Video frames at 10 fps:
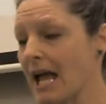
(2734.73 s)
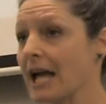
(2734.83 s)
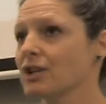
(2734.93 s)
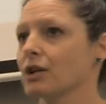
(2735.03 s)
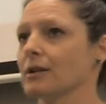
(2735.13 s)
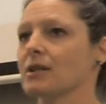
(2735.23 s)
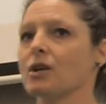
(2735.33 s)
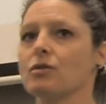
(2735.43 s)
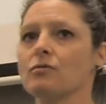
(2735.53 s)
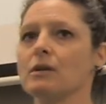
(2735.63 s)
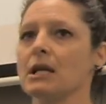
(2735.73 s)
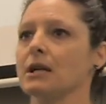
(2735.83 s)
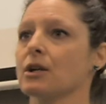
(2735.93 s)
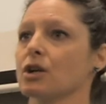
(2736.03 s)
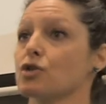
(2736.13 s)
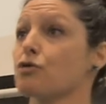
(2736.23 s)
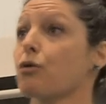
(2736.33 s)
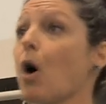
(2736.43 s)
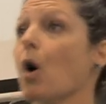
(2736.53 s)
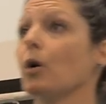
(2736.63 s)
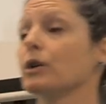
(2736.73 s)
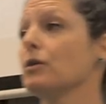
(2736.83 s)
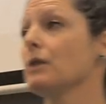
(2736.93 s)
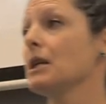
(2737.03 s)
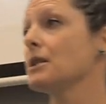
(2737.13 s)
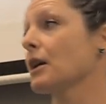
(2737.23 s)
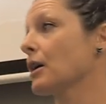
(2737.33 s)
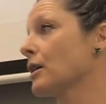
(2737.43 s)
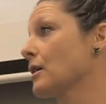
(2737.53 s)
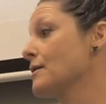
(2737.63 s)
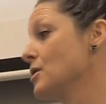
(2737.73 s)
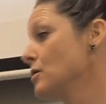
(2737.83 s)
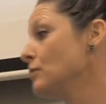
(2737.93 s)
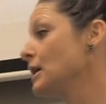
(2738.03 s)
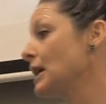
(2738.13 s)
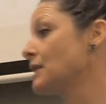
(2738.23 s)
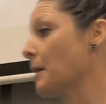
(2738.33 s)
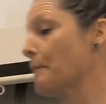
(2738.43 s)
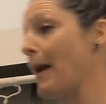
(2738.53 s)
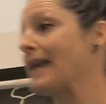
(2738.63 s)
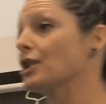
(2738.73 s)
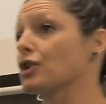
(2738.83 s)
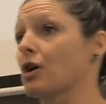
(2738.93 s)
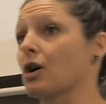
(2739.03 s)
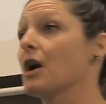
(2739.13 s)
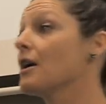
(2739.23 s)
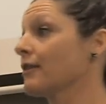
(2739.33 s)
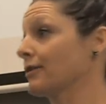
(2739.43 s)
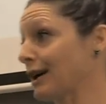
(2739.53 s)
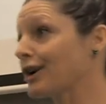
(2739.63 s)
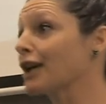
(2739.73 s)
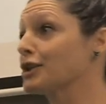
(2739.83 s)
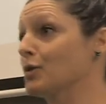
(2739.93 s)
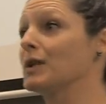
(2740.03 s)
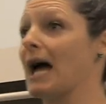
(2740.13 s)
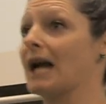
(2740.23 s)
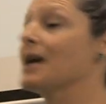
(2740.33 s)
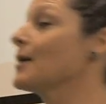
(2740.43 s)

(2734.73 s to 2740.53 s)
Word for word: edges. You need control. You need to you need to make sure that they're not doing that